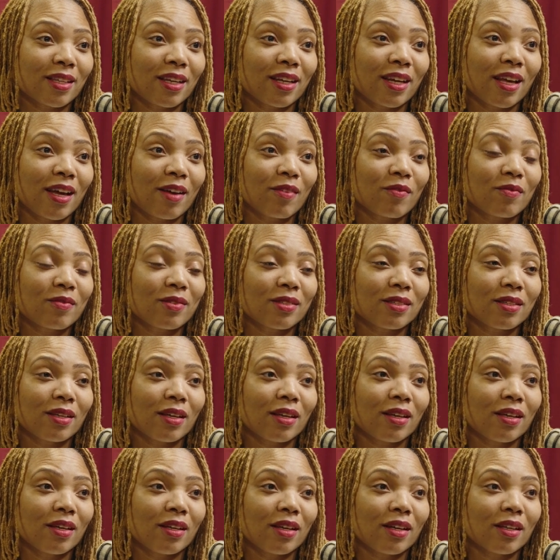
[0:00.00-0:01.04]
and I've
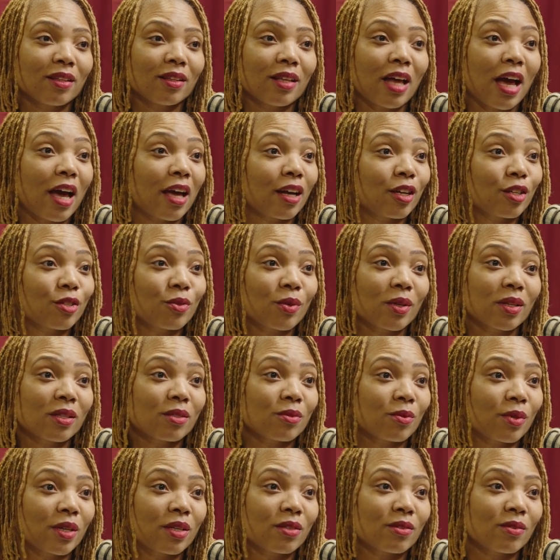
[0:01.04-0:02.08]
seen a lot of
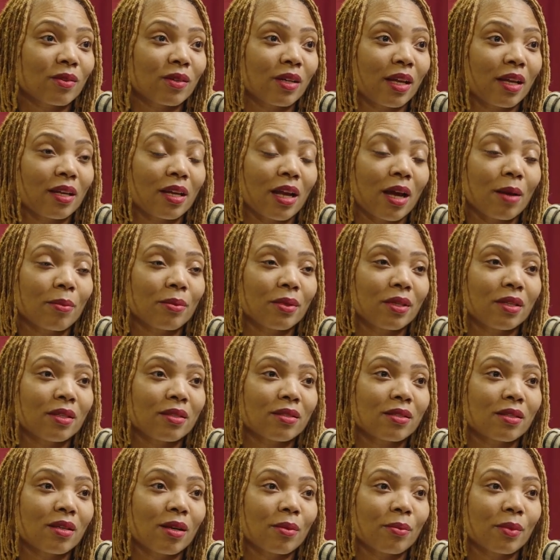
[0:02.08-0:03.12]
transracial
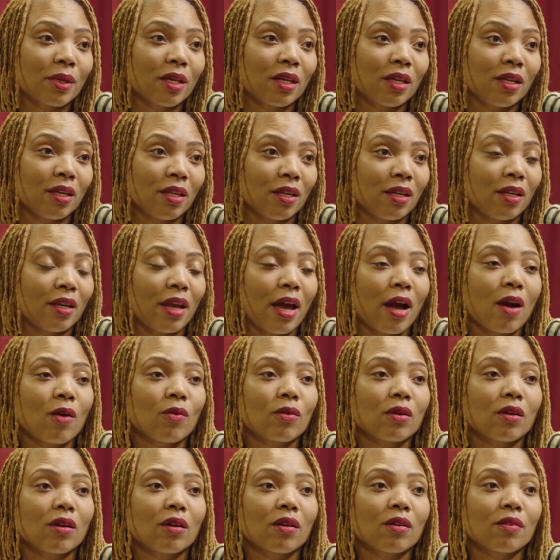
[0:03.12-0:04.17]
adoptees coming in and
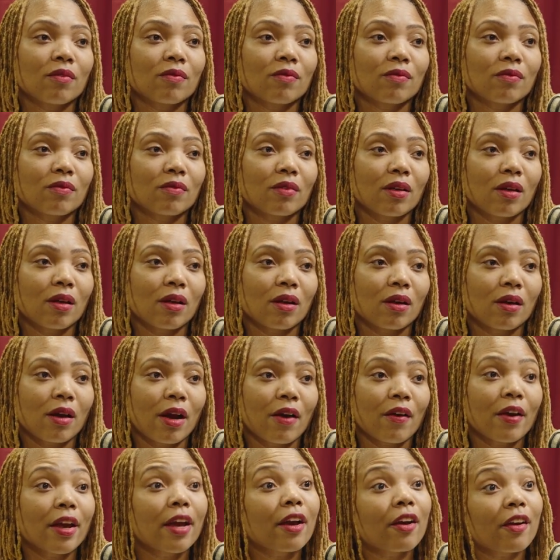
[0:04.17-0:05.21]
out of
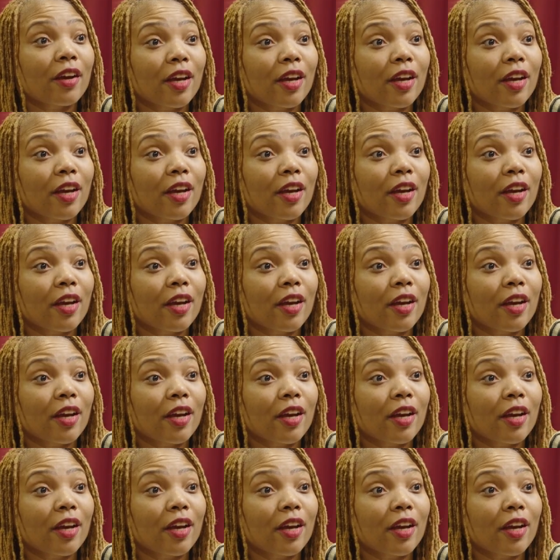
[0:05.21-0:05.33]
our hair